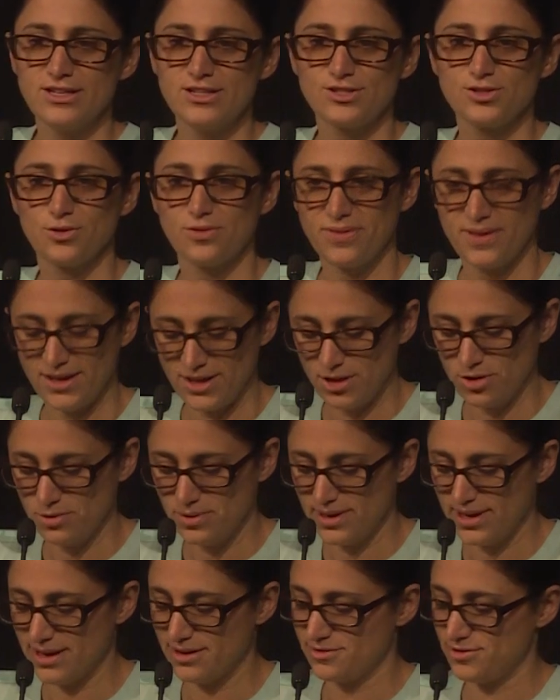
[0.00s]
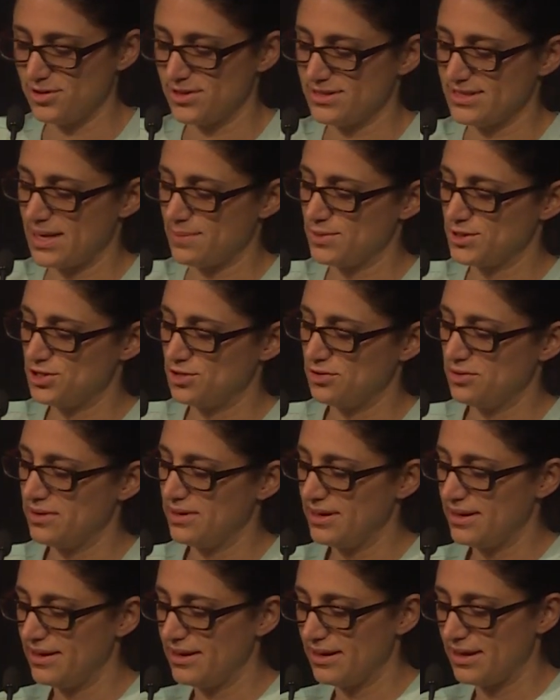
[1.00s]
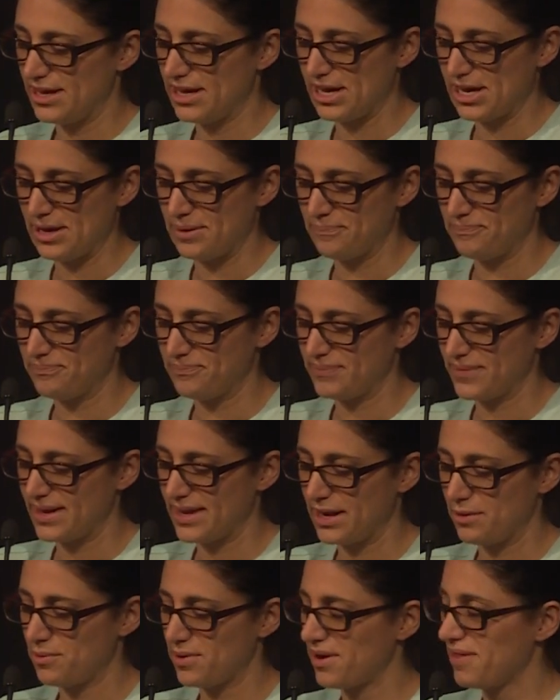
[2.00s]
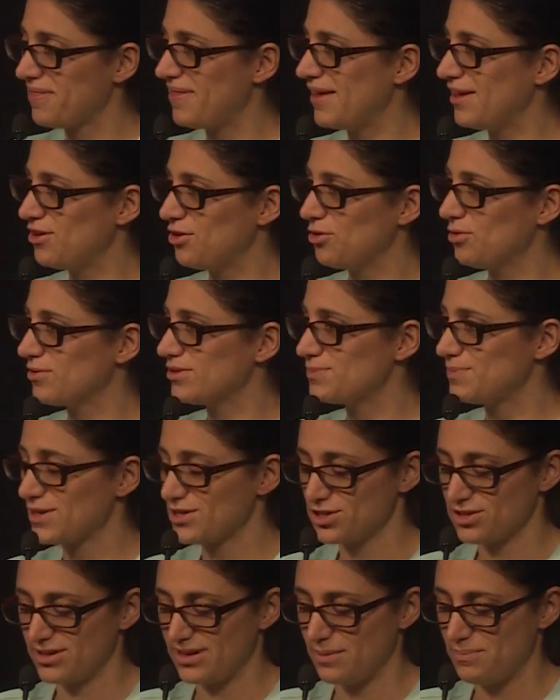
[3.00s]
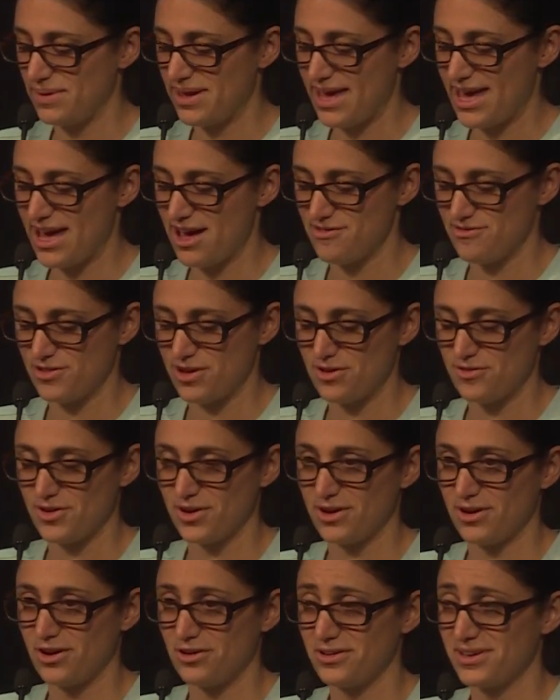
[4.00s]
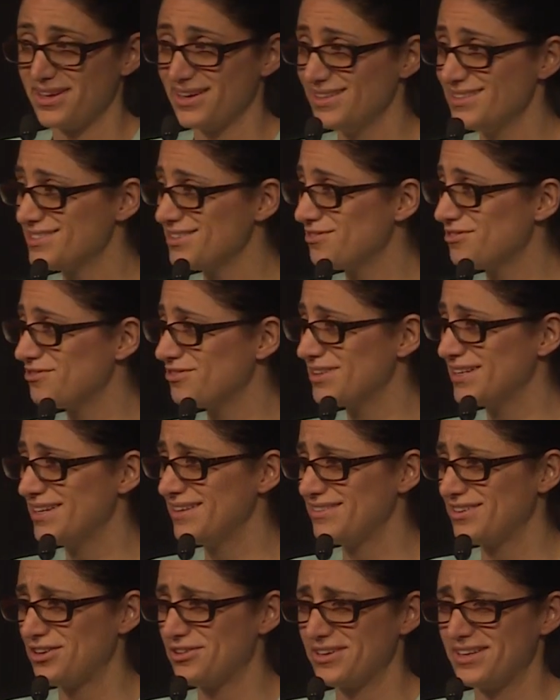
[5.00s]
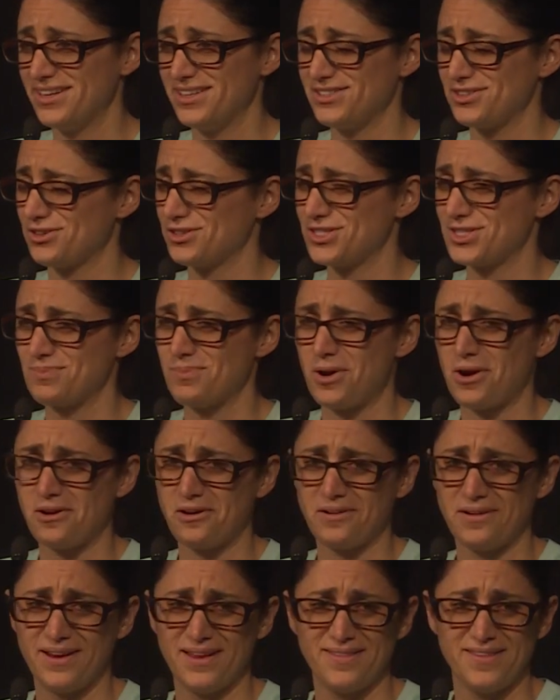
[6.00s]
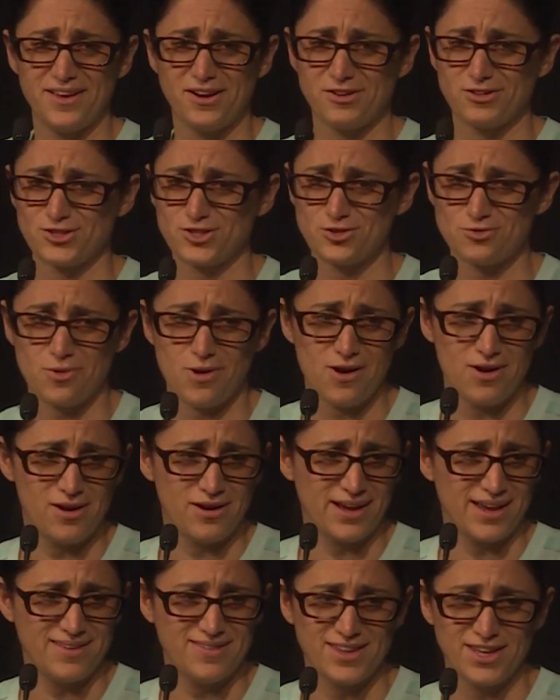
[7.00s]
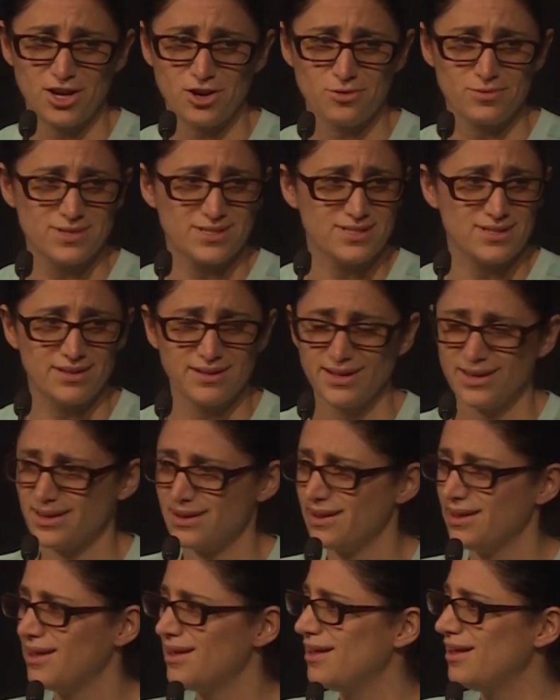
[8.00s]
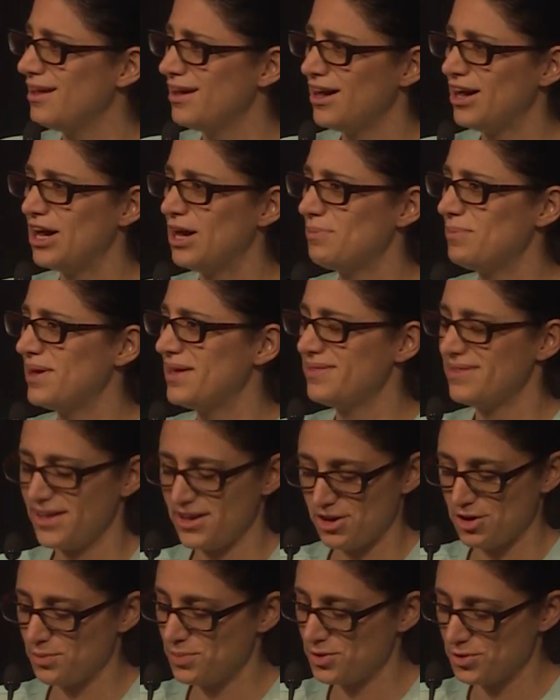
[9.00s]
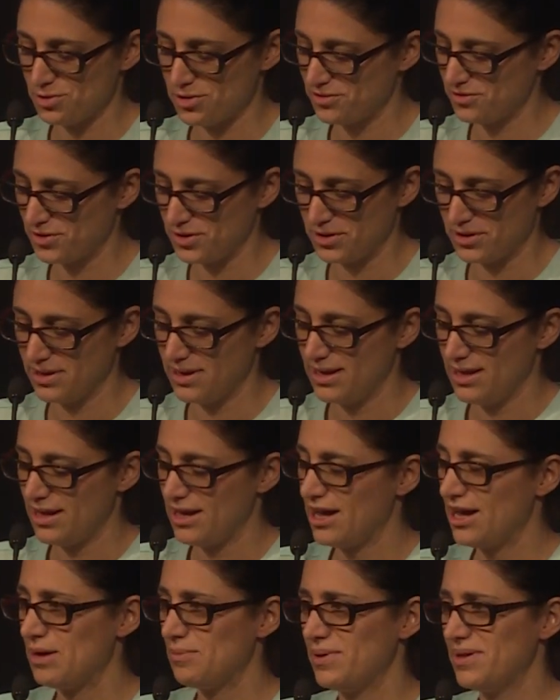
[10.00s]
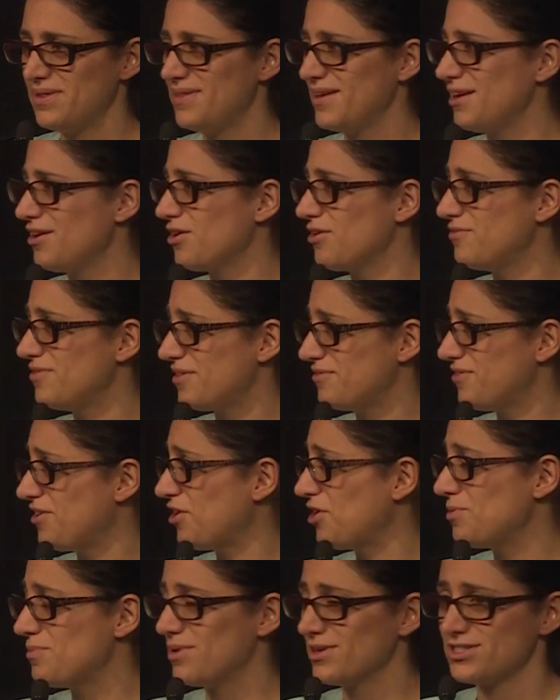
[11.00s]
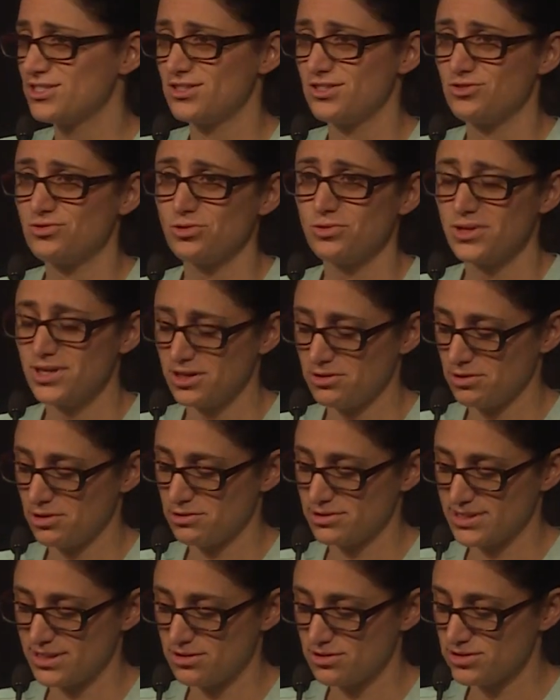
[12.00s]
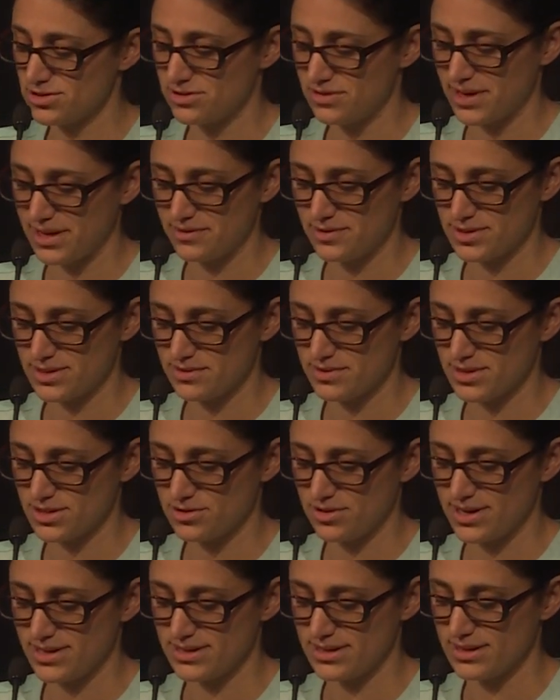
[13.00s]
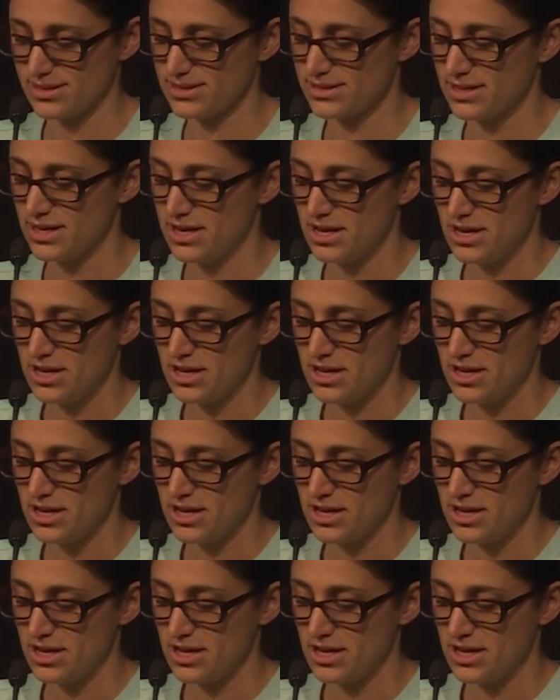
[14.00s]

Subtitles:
So thank you again for this opportunity, and I want to thank you especially on behalf of our kids in Flint. Our kids are smart, and they are strong, and they are resilient, and they are beautiful, and they are very much the true heroes and the survivors of this crisis.